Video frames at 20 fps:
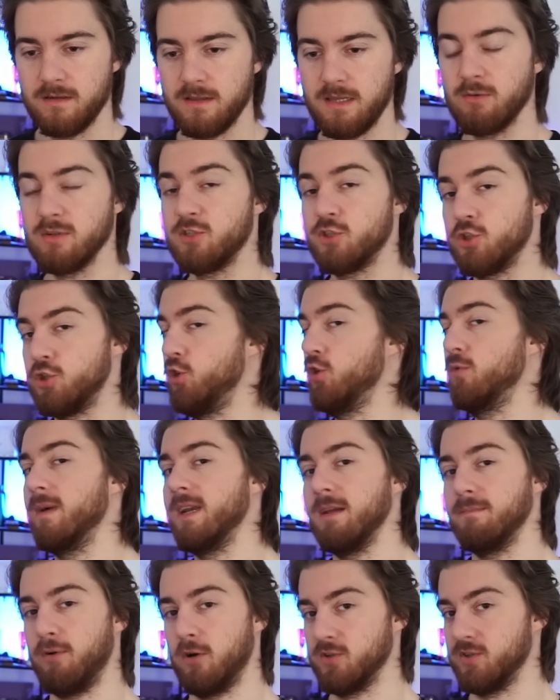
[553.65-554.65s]
There is too
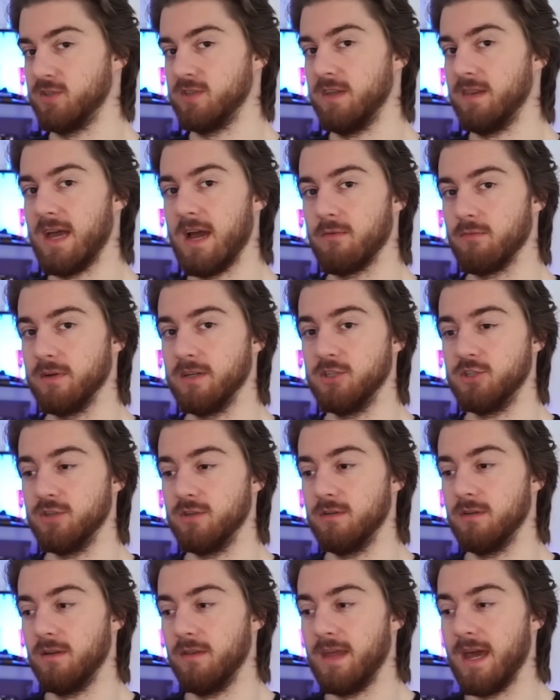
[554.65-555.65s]
many bosses in that
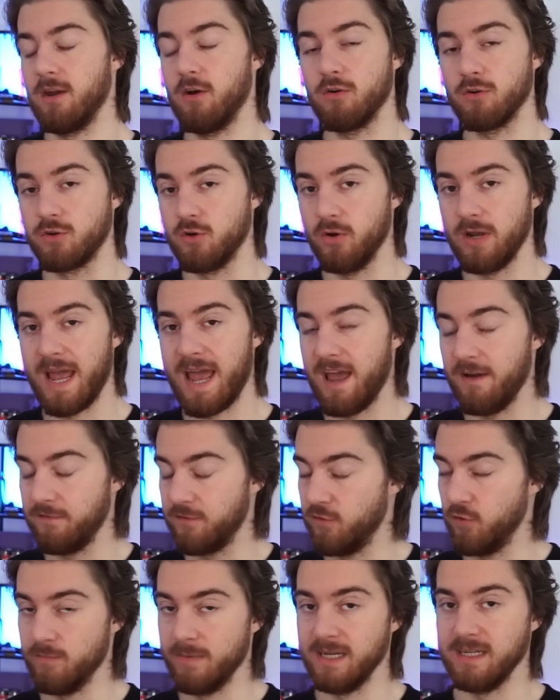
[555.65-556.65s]
region that are gonna have
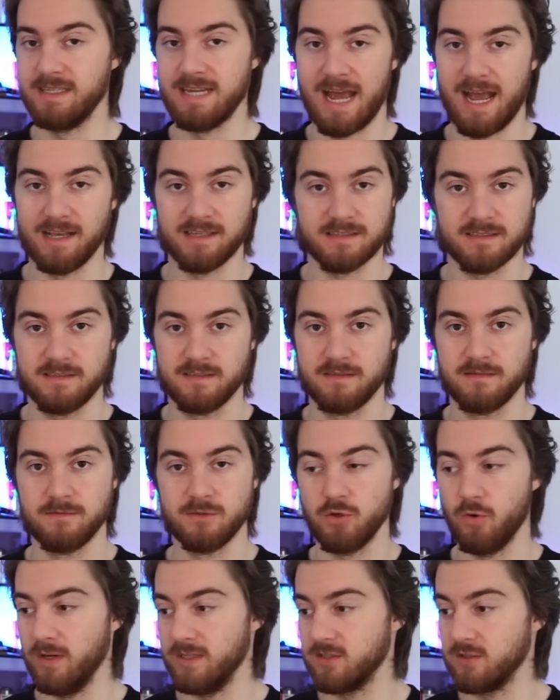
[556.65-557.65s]
too many tasks,
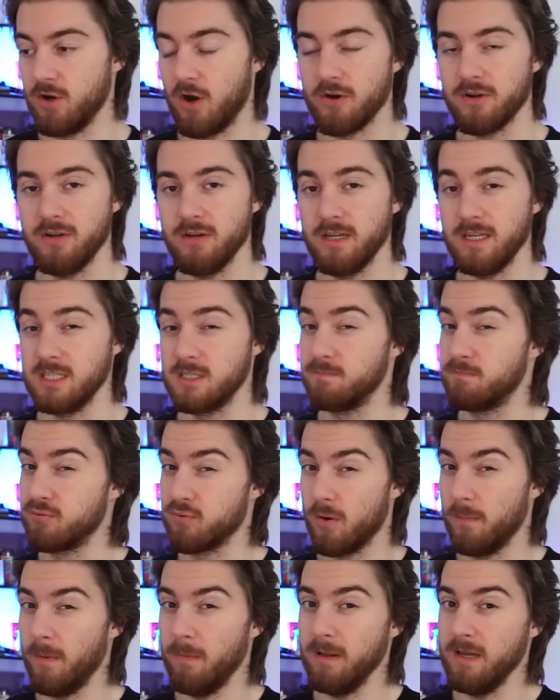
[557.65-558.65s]
so Asgarnia is
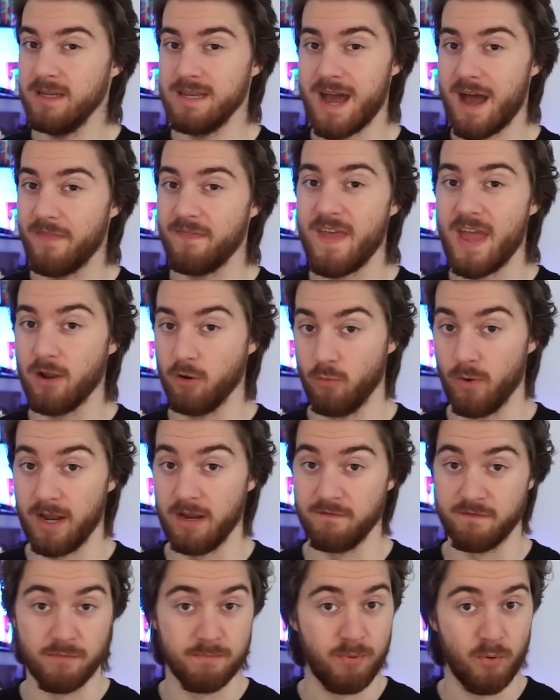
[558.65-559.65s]
probably not that
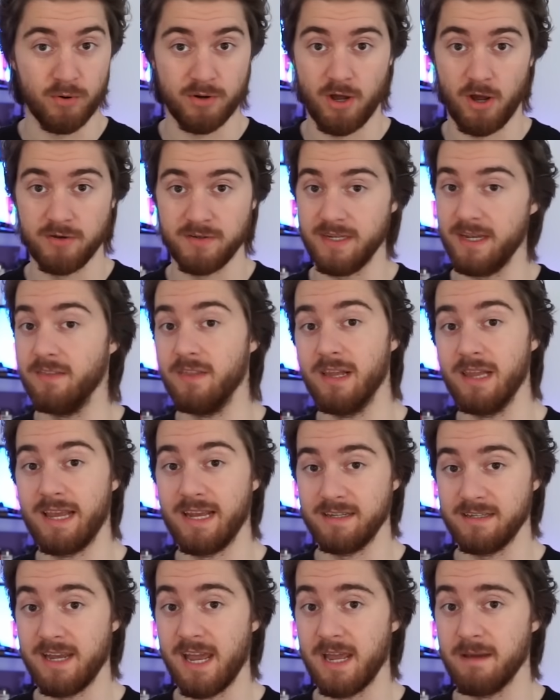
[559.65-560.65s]
great for point hunting in the
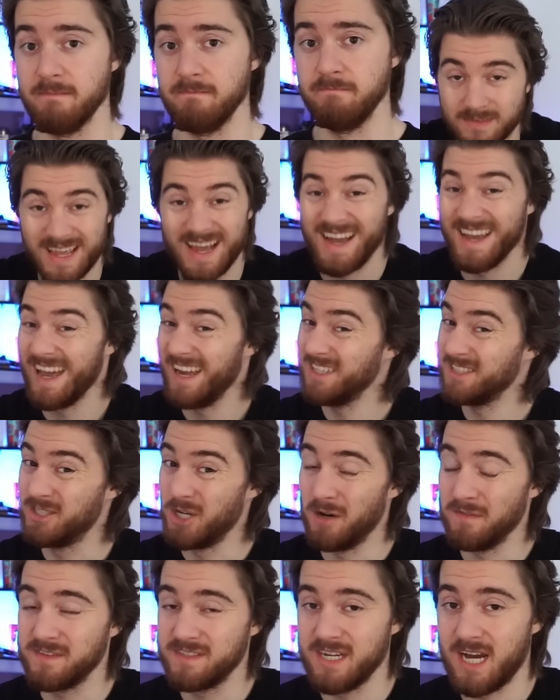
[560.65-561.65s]
late game. I had a
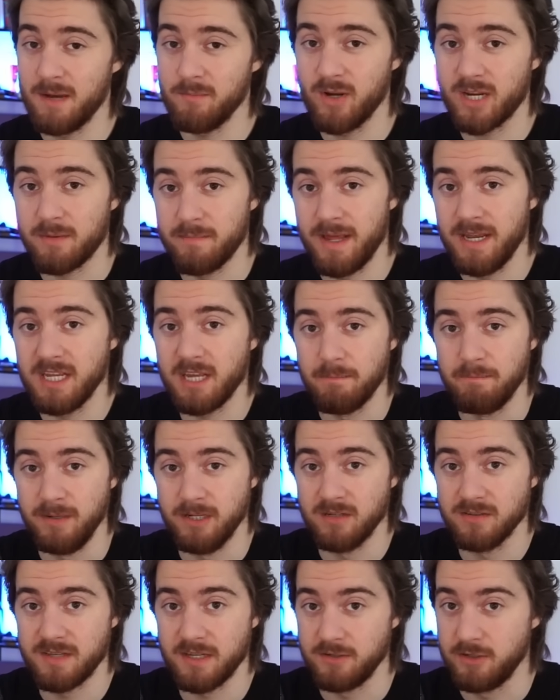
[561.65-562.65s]
tough time recommending a
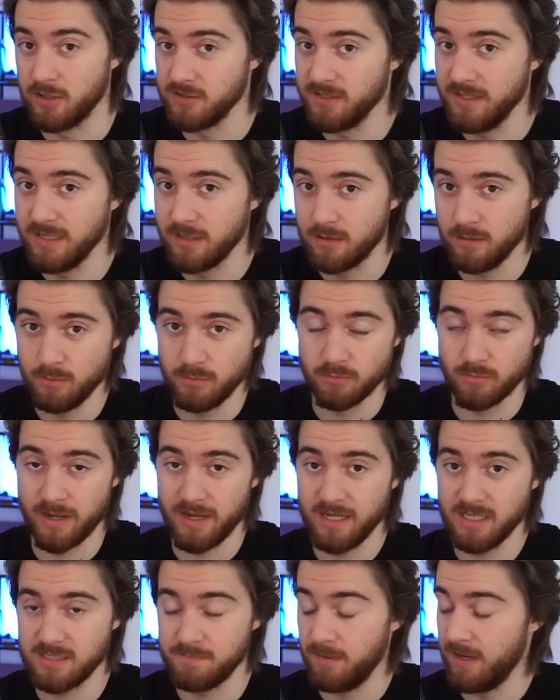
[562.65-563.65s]
build that doesn't include
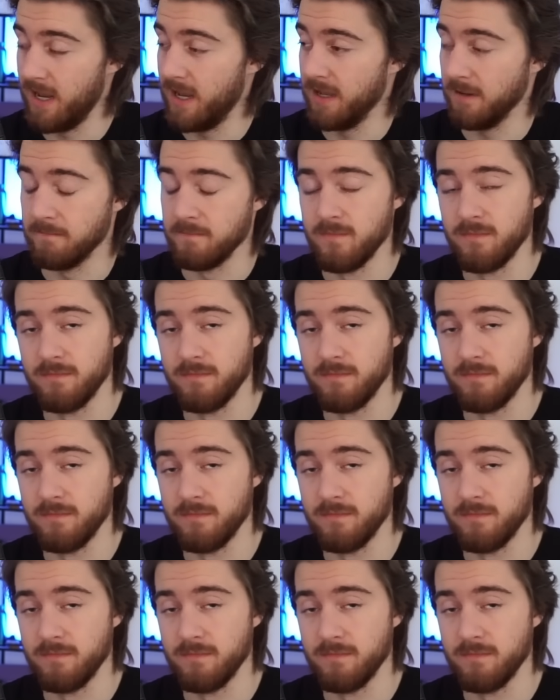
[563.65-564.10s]
raids, but hey,